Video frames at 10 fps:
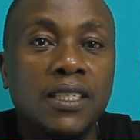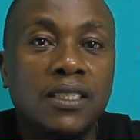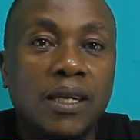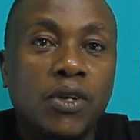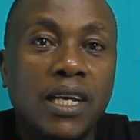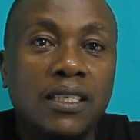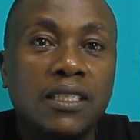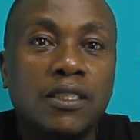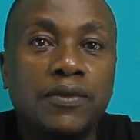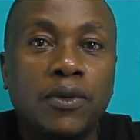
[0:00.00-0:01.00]
someone
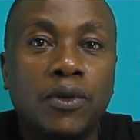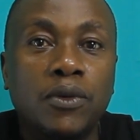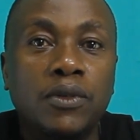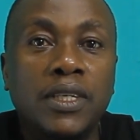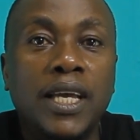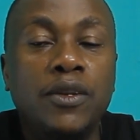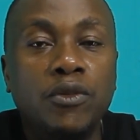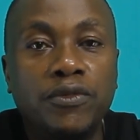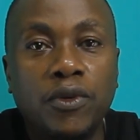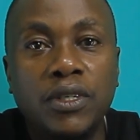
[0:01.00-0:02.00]
asks for a new
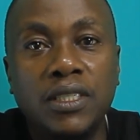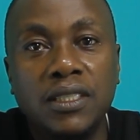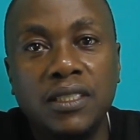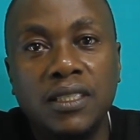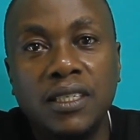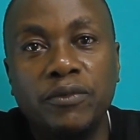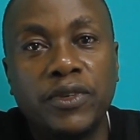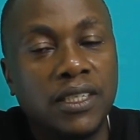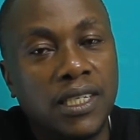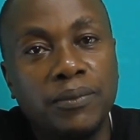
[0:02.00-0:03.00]
phone
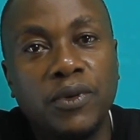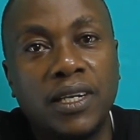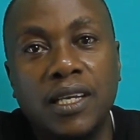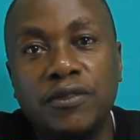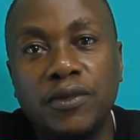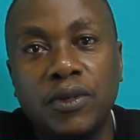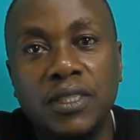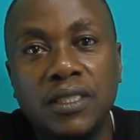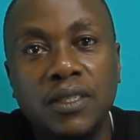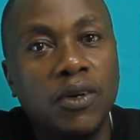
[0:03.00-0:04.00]
for example, an
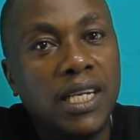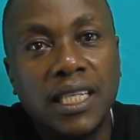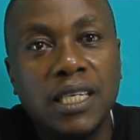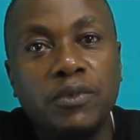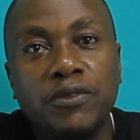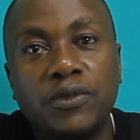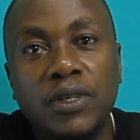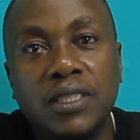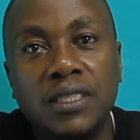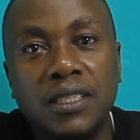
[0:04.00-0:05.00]
iPhone or any type of
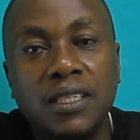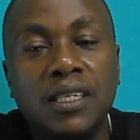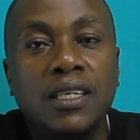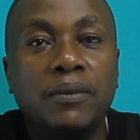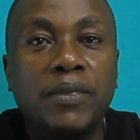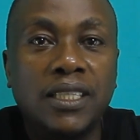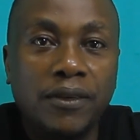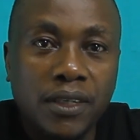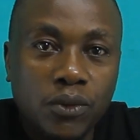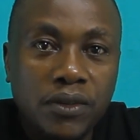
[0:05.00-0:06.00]
phone. But
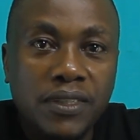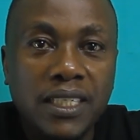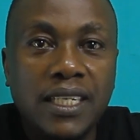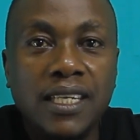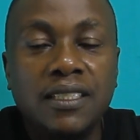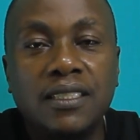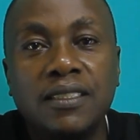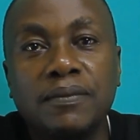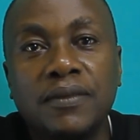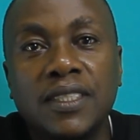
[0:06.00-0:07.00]
after two, three days,
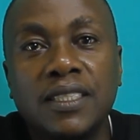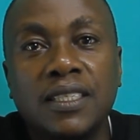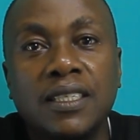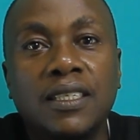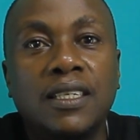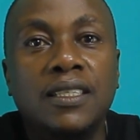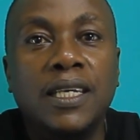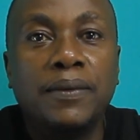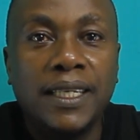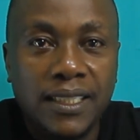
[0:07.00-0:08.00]

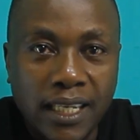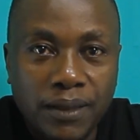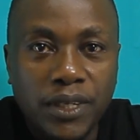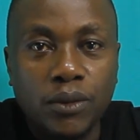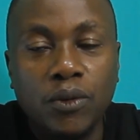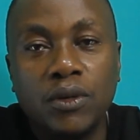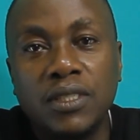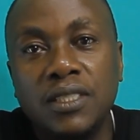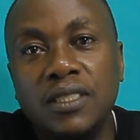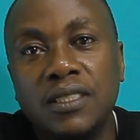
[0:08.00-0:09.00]
the excitement
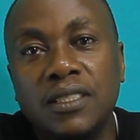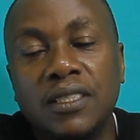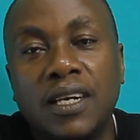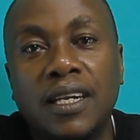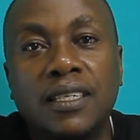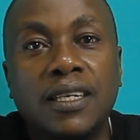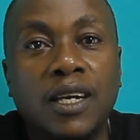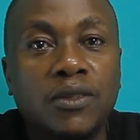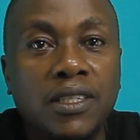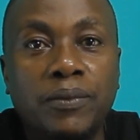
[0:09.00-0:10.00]
goes and
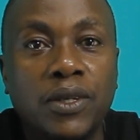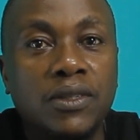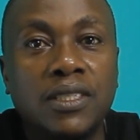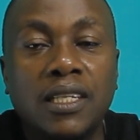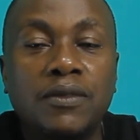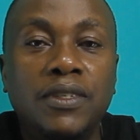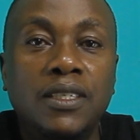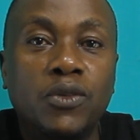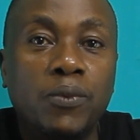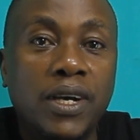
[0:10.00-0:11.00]
actually the person starts
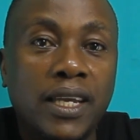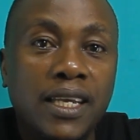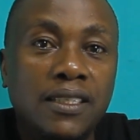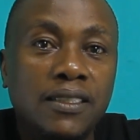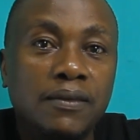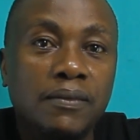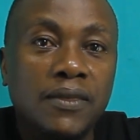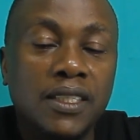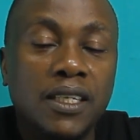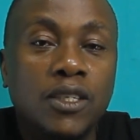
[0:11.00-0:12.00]
feeling normal again.
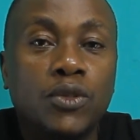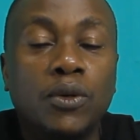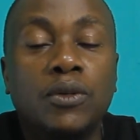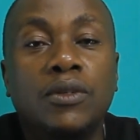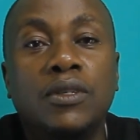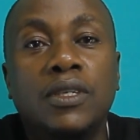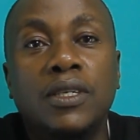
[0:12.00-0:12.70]
So,